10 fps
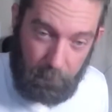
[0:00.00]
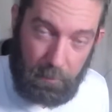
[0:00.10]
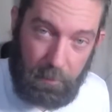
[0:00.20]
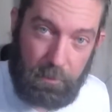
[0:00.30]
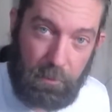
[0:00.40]
B
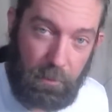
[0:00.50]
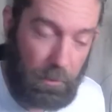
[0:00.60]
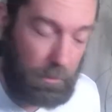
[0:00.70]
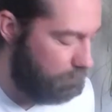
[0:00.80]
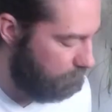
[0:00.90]

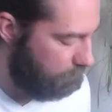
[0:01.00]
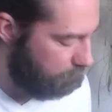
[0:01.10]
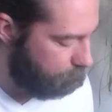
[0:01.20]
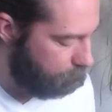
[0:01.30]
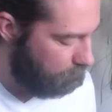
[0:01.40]
strings,
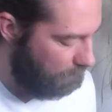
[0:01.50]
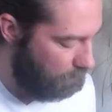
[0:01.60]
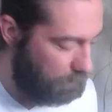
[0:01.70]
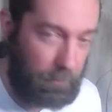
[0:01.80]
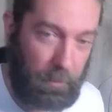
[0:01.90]
and we're going
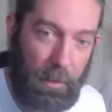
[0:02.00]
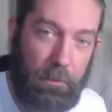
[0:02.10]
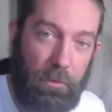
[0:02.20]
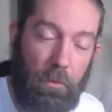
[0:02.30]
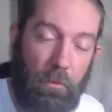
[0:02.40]
to
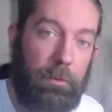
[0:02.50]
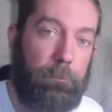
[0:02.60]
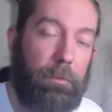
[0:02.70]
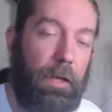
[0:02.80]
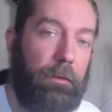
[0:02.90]
only be
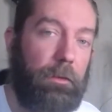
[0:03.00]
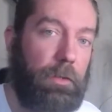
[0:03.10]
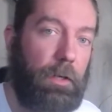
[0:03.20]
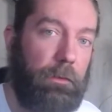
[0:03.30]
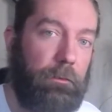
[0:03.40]
playing the
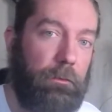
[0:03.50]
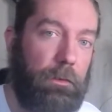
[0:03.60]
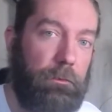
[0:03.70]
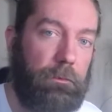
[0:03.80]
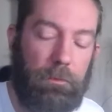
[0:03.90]
triads on these
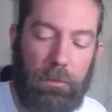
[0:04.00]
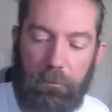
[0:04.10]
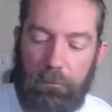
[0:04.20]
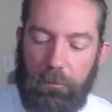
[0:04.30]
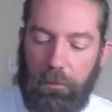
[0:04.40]
strings.
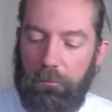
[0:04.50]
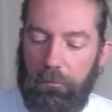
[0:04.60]
So